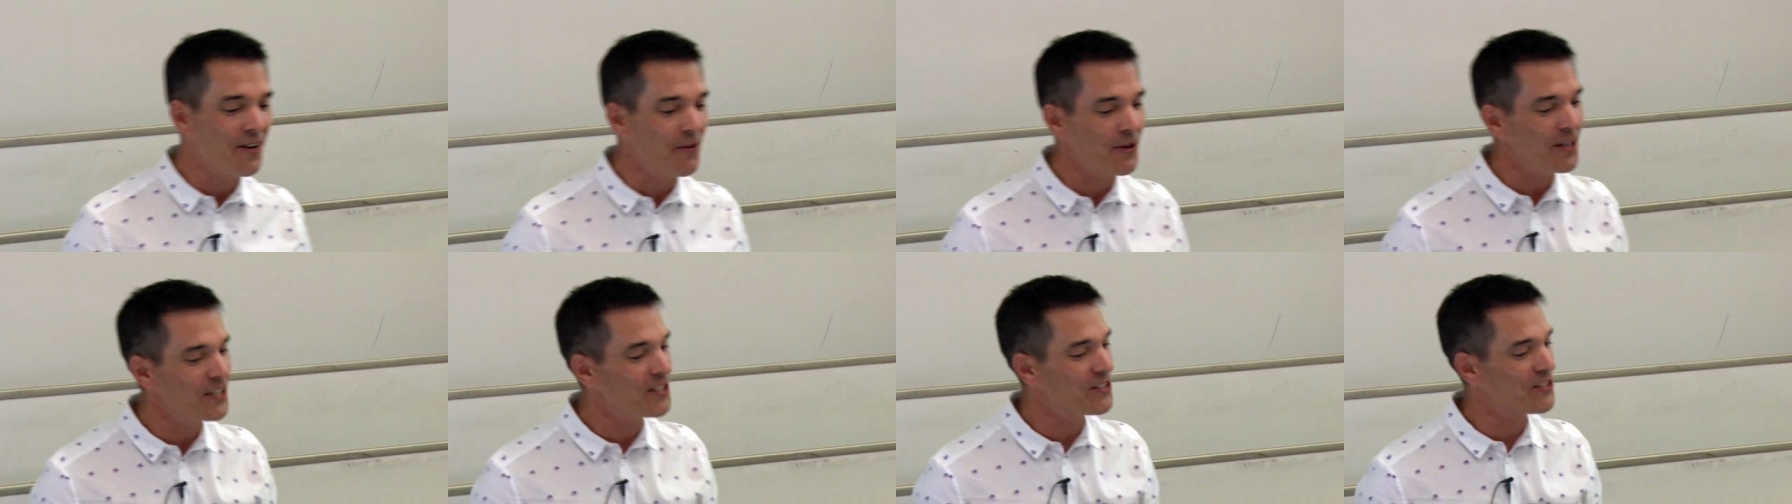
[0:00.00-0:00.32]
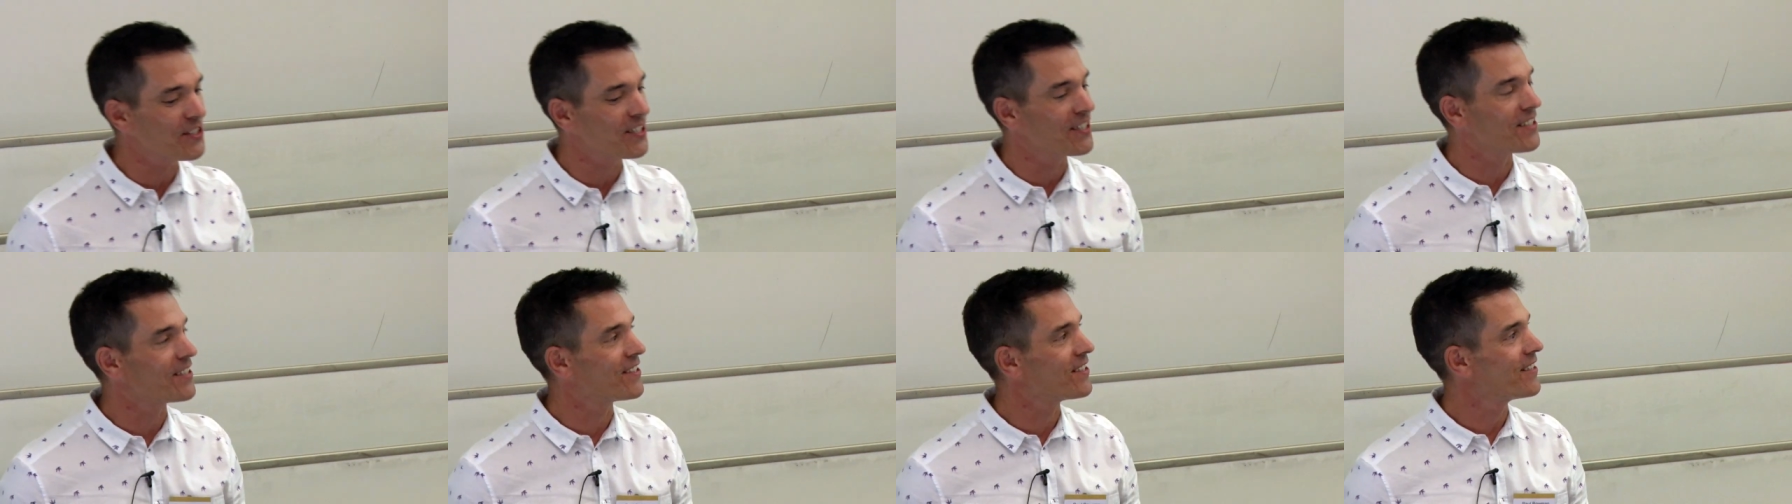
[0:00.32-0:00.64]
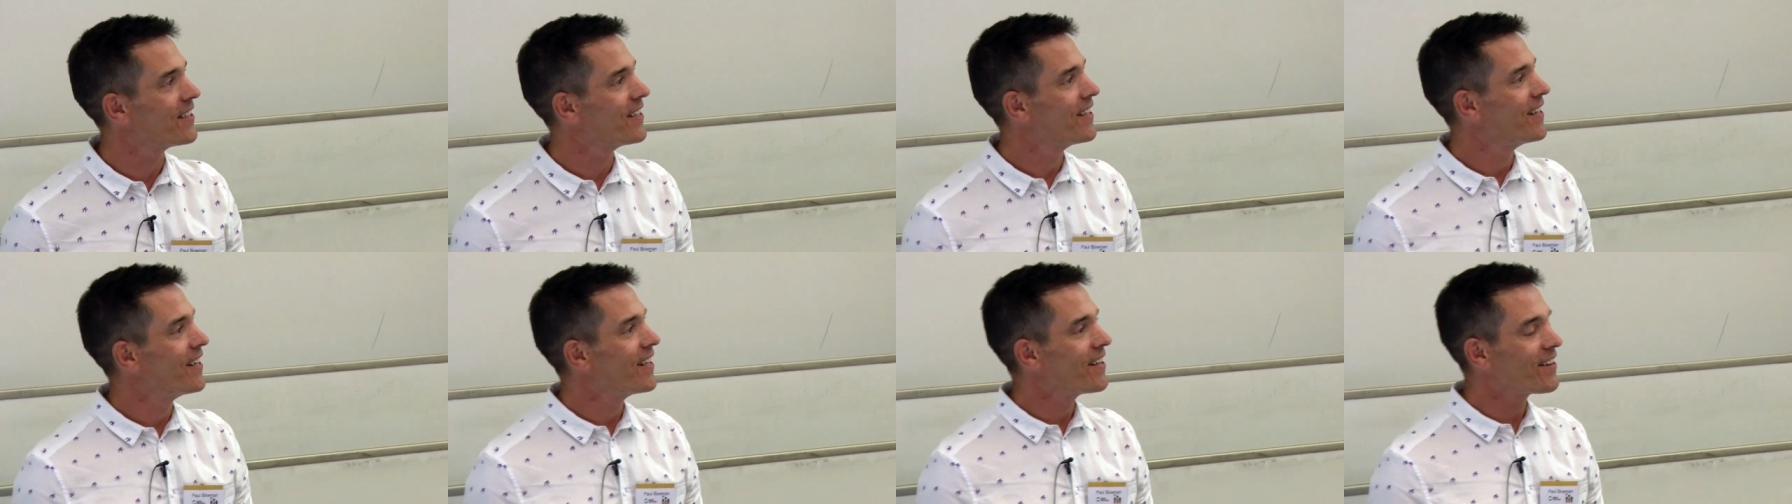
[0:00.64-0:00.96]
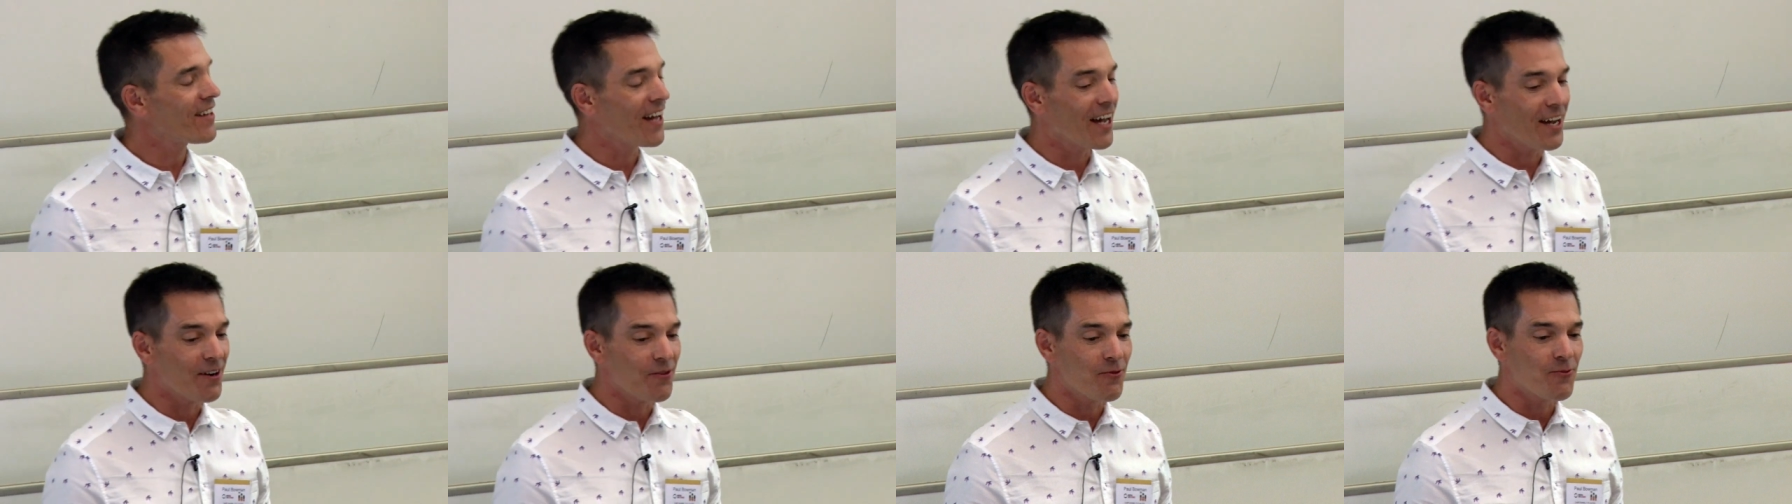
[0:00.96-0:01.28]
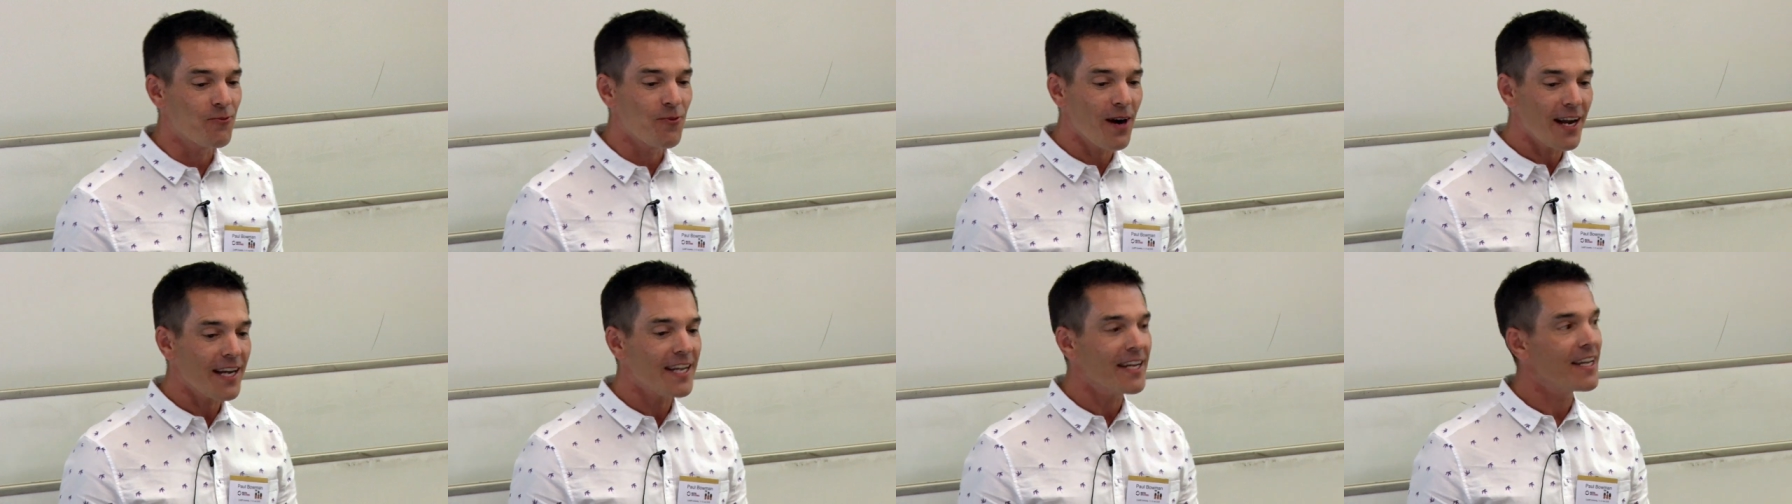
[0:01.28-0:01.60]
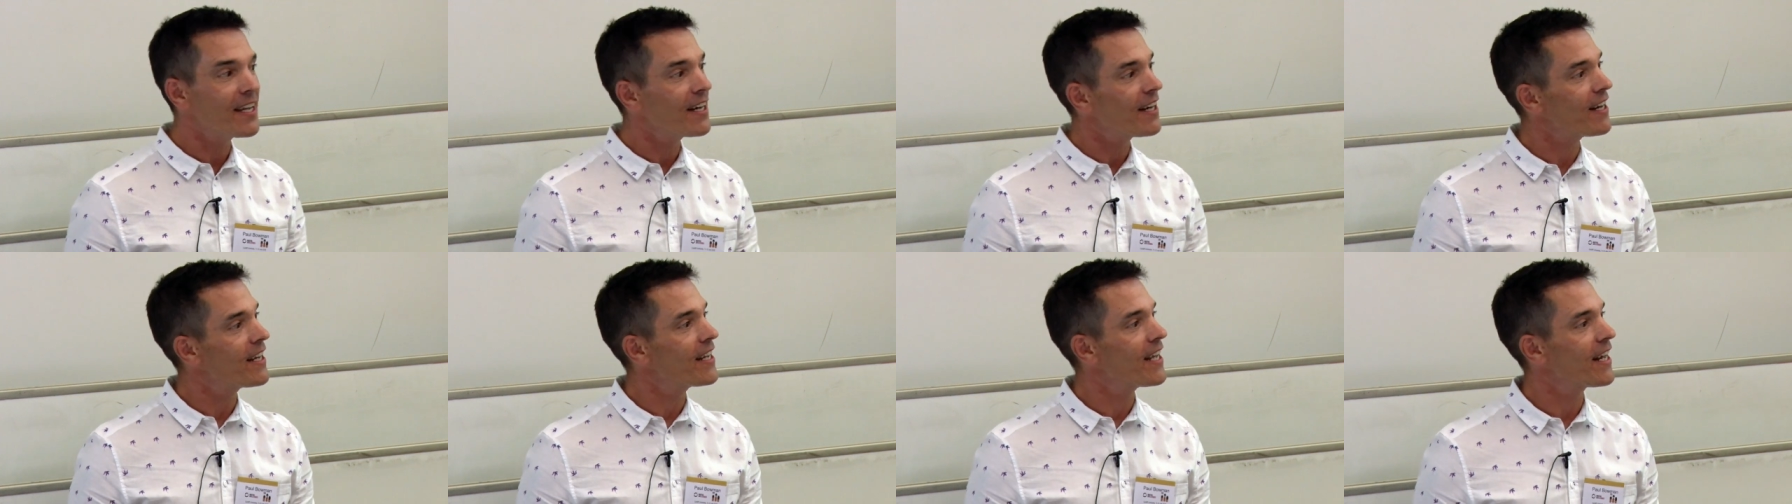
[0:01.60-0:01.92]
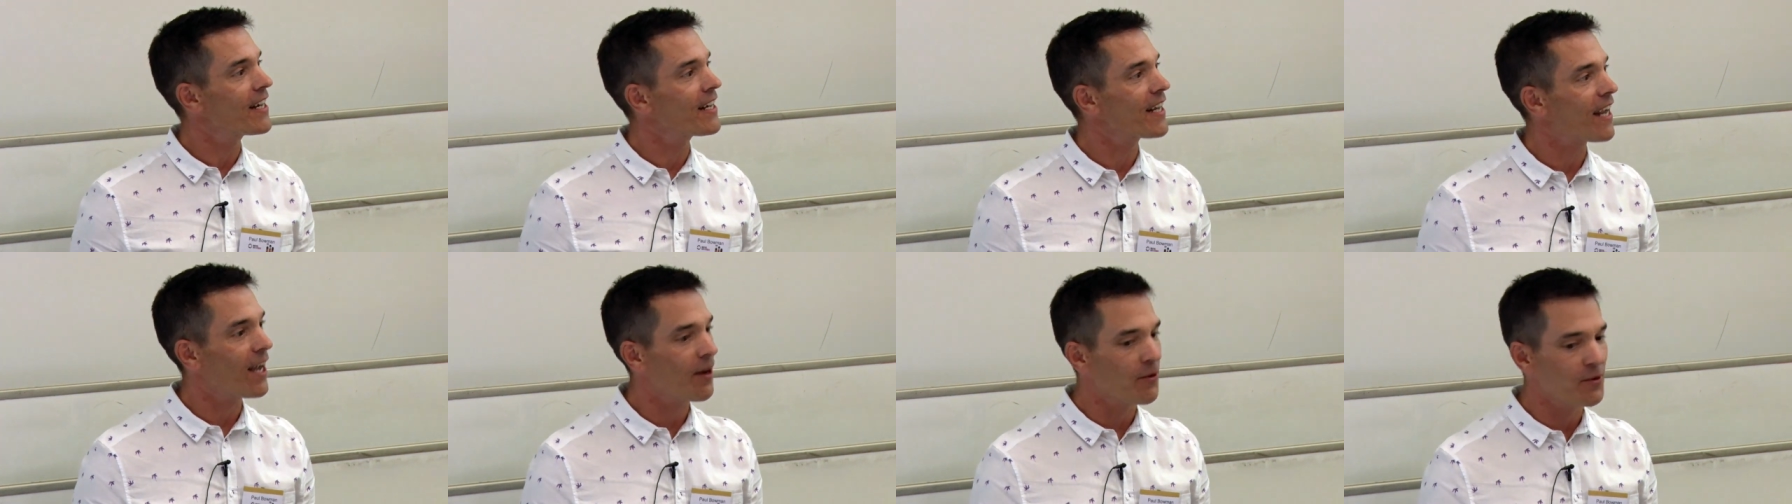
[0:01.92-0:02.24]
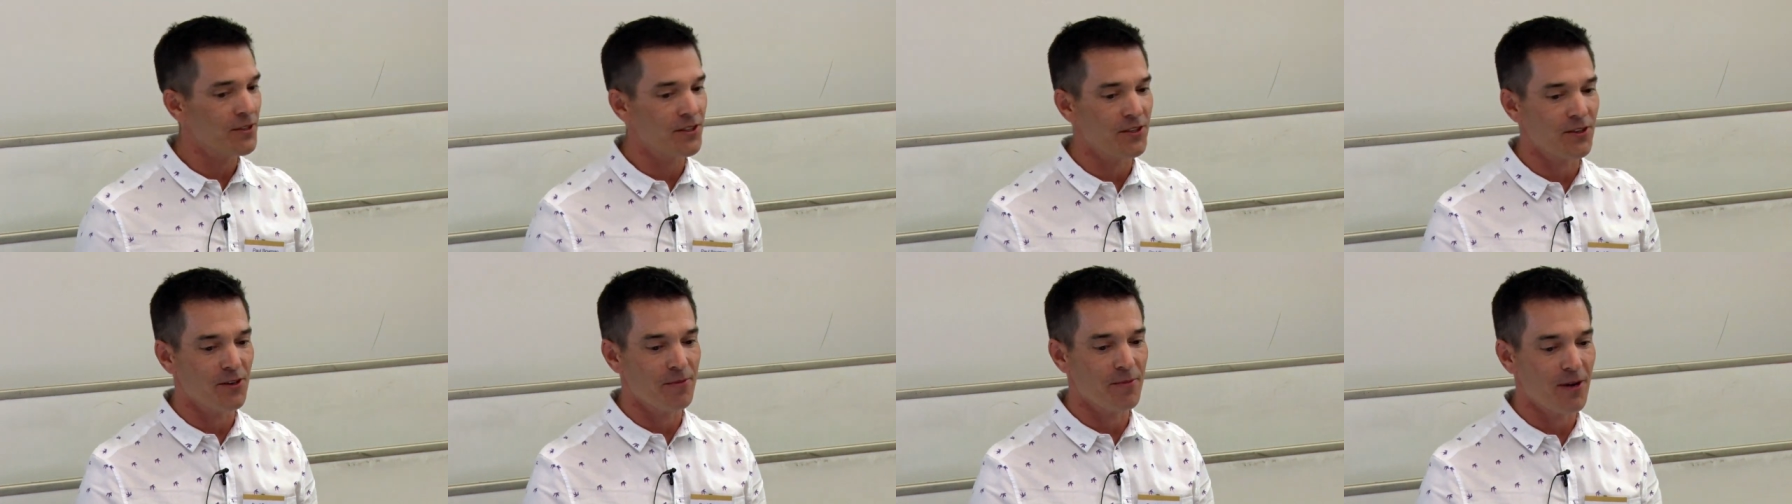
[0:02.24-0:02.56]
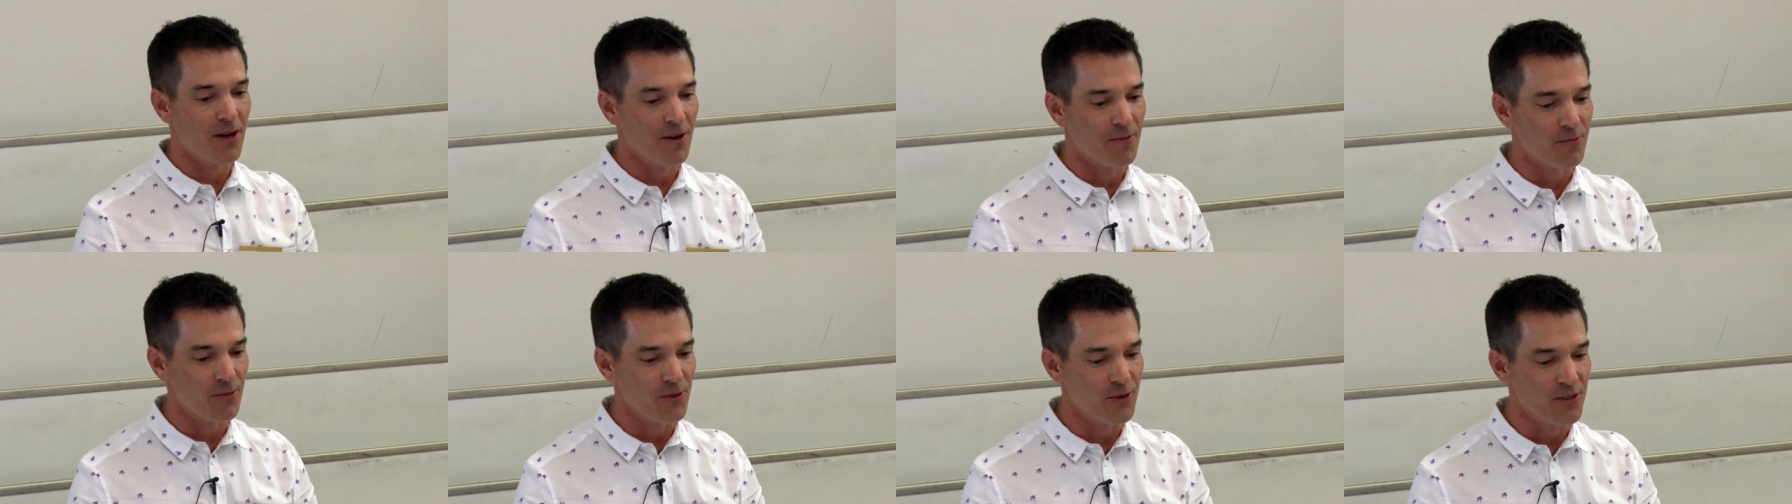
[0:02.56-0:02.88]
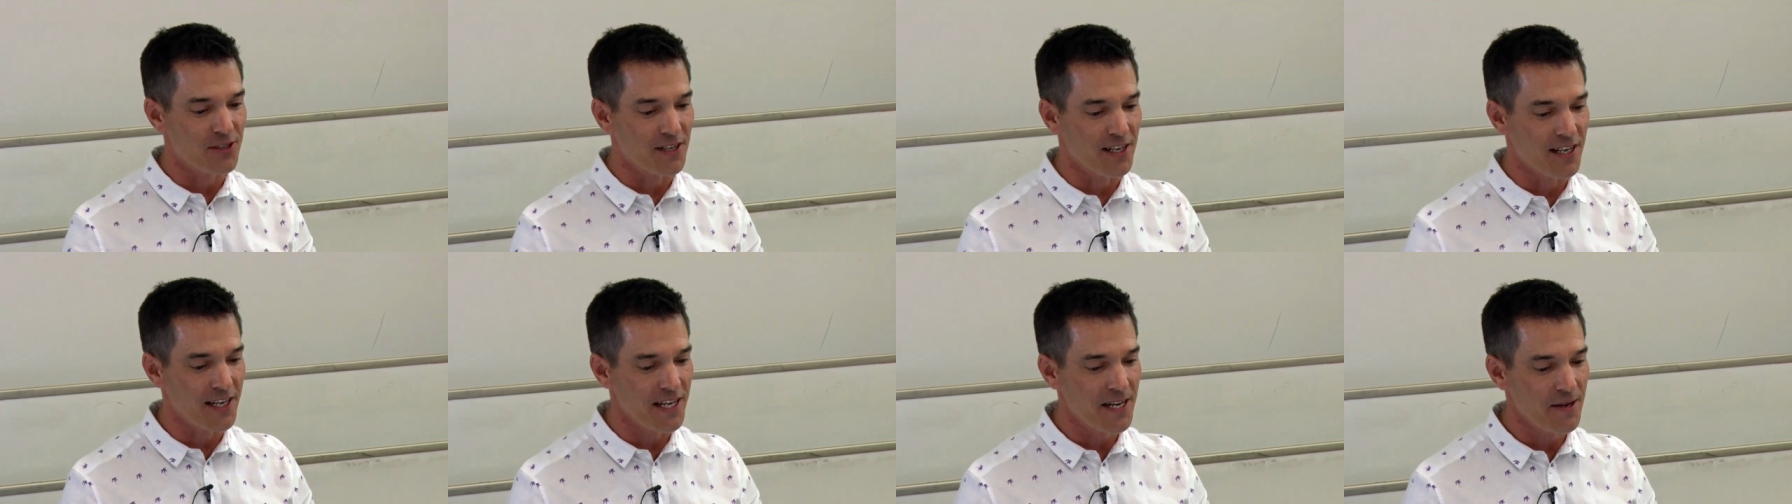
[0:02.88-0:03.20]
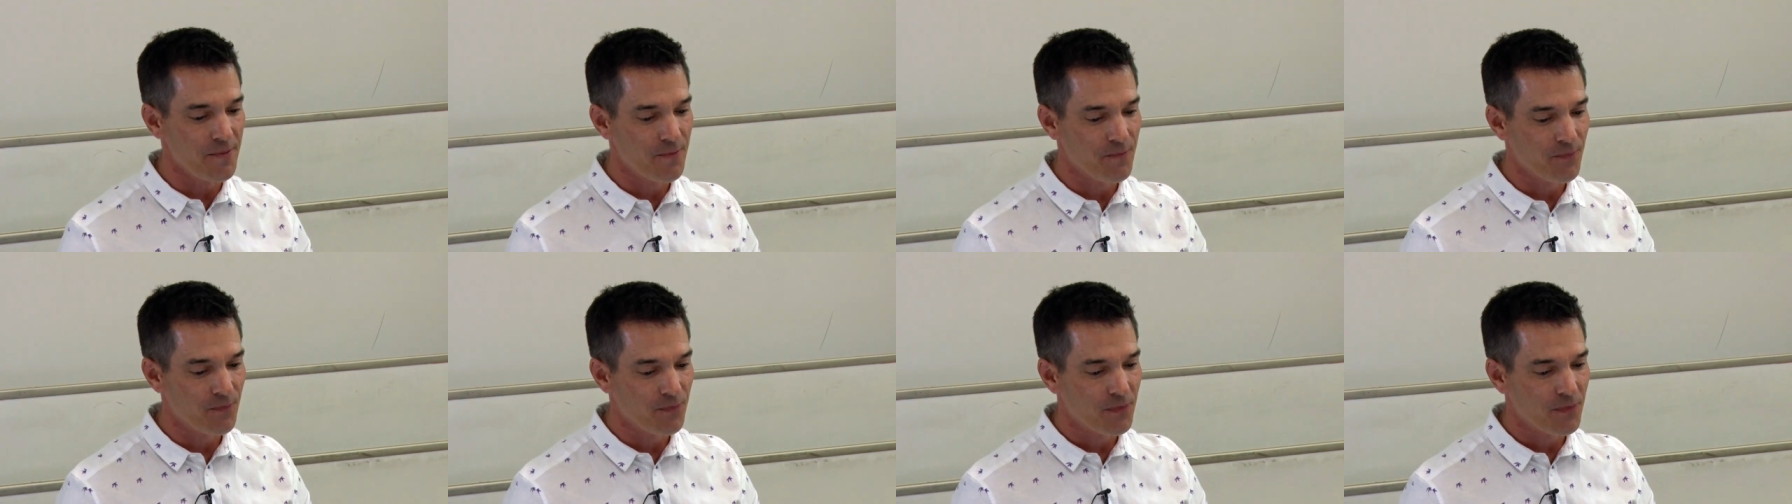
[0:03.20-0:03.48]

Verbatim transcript: questions that I regularly encounter about Bruce Lee.